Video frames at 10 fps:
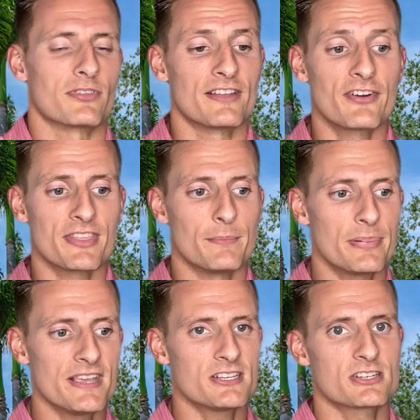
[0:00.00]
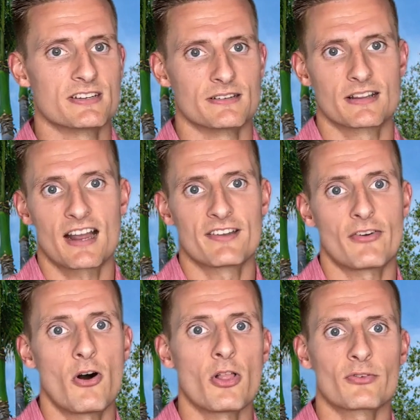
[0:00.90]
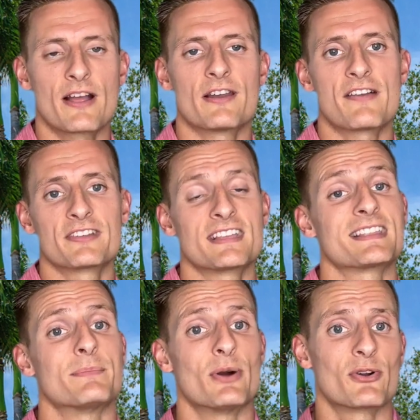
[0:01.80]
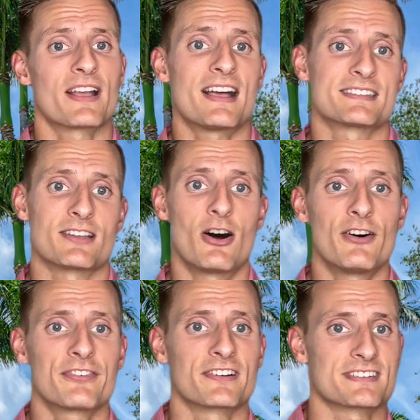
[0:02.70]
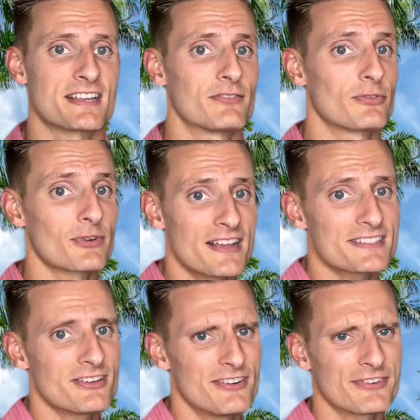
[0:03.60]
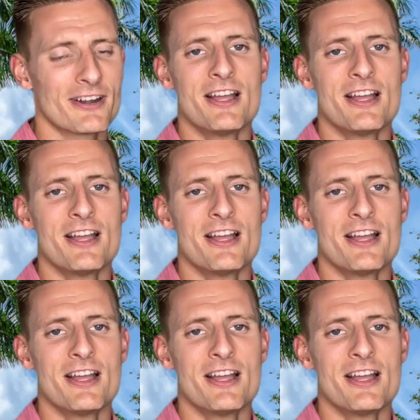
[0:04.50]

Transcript: Live on the beach and kind of all around everything that Boca has to offer and South Florida has to offer?